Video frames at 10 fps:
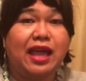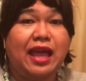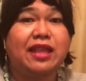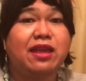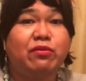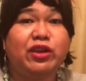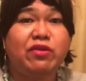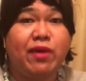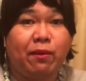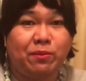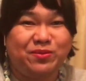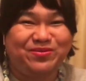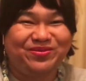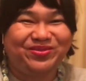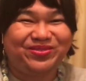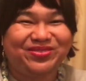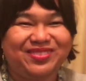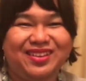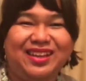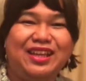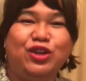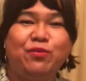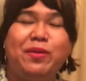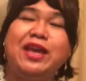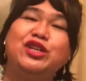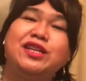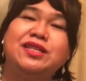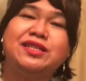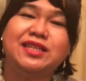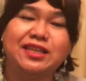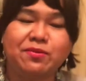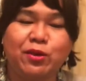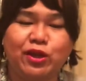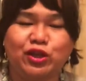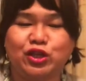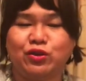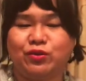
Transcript: and never give up. Your patience is a virtue.